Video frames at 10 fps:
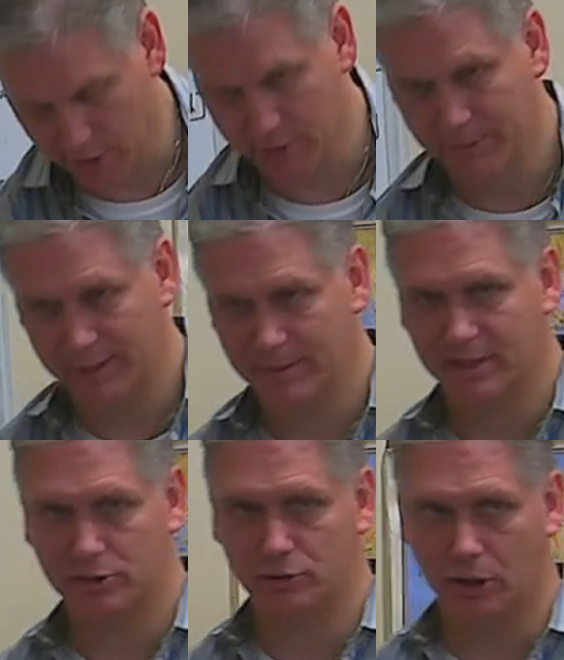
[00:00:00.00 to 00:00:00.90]
all the babies,
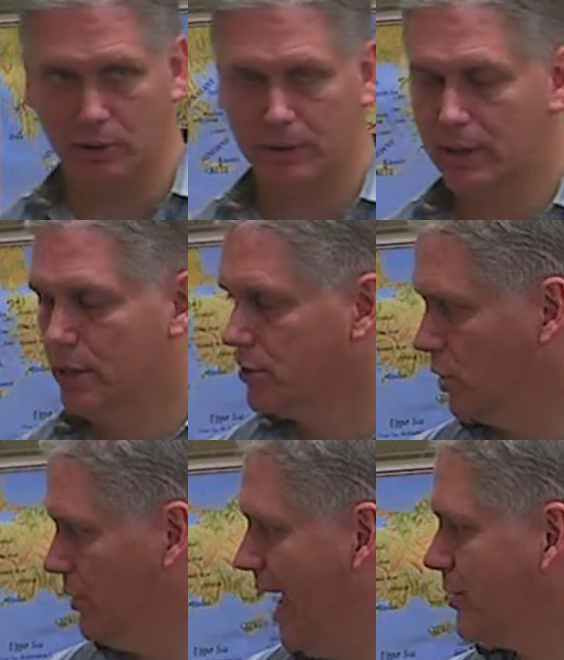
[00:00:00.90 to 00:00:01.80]
as you know.
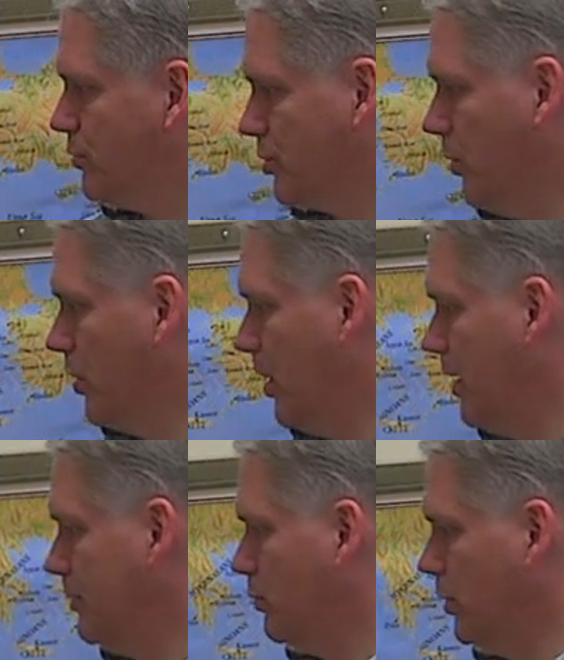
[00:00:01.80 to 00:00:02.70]
So that's what's going
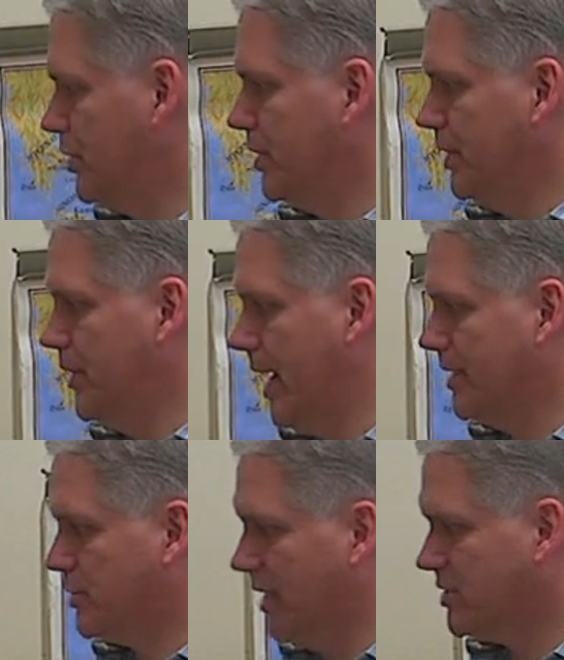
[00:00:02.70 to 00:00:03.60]
on with
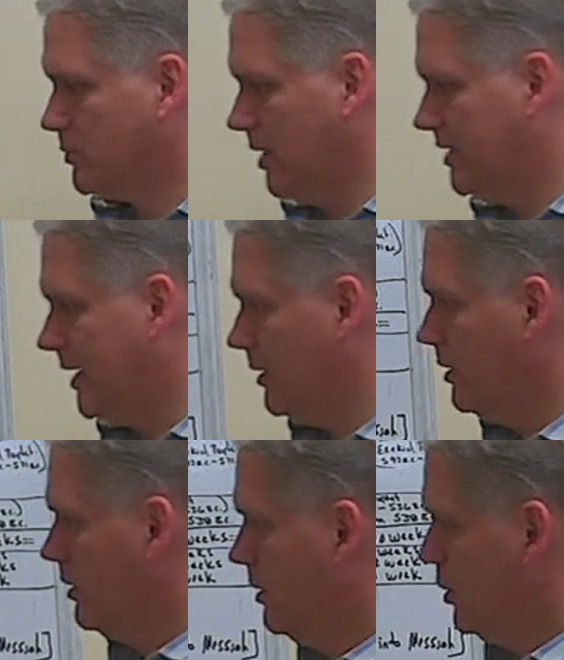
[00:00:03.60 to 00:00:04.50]
that. So that's right
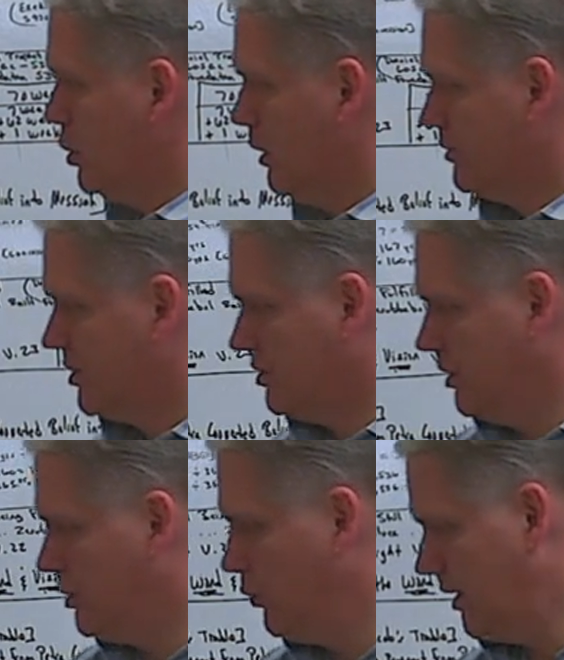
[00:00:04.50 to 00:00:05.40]
there, your
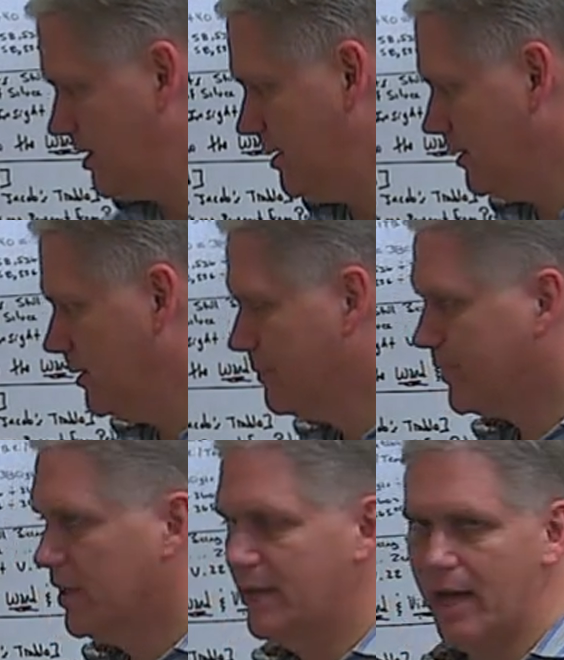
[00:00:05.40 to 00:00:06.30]
62 weeks here.
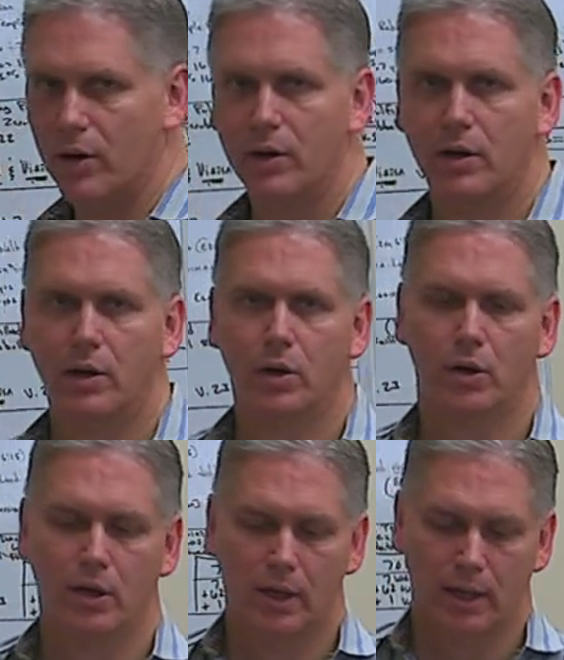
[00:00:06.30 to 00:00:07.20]
Now,
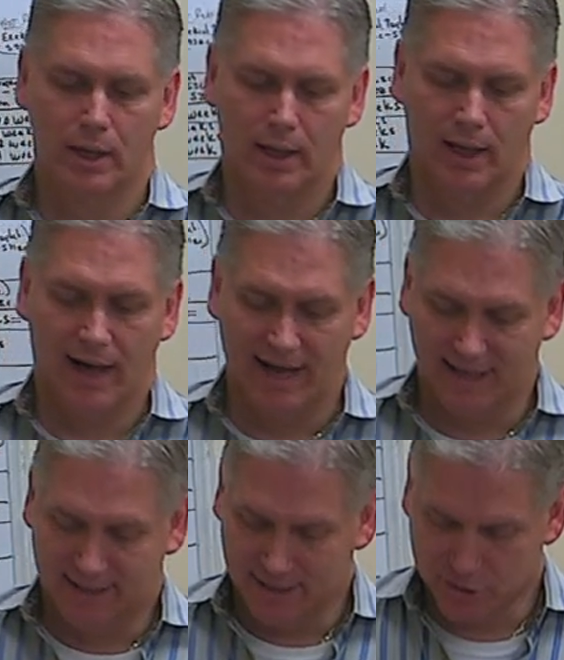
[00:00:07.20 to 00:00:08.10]
I
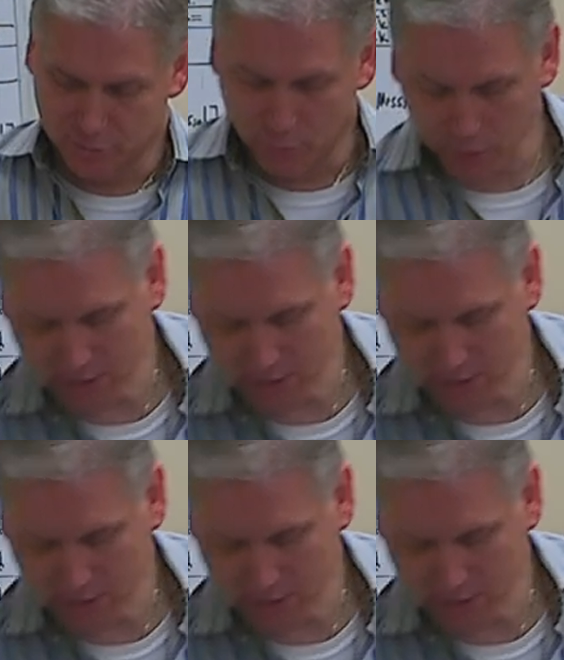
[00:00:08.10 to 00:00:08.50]
can get to the more